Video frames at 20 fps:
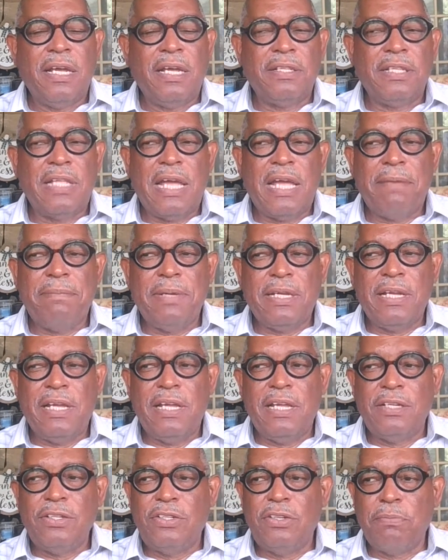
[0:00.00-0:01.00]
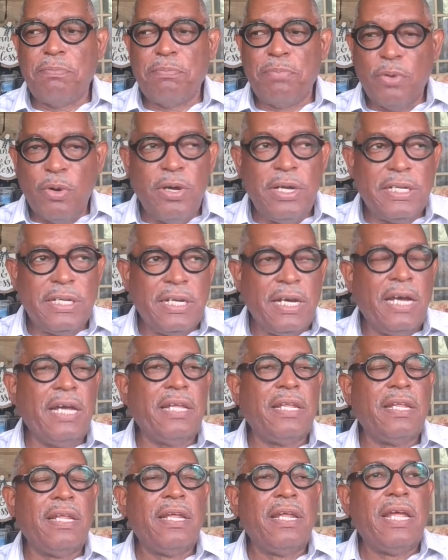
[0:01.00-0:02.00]
They begin to
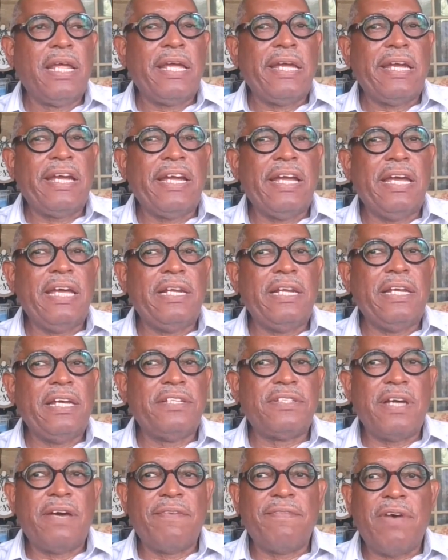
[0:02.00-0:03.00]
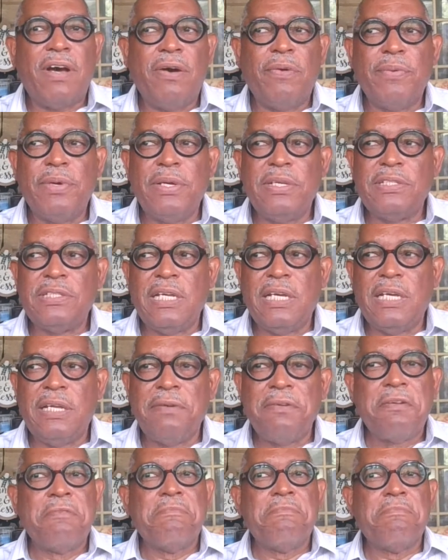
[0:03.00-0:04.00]
boycott. And as I've always
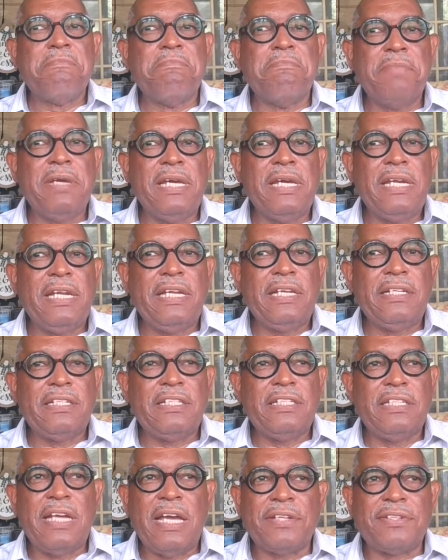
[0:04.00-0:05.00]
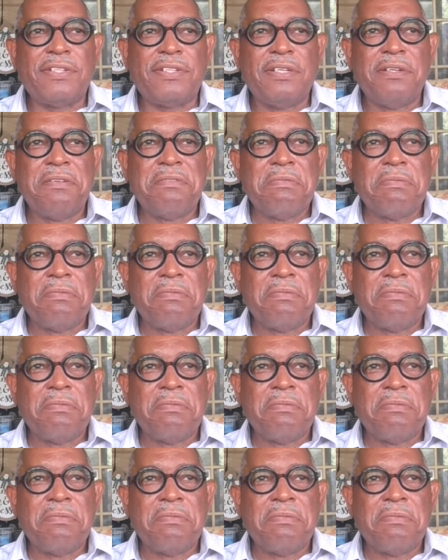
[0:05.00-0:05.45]
said, yes,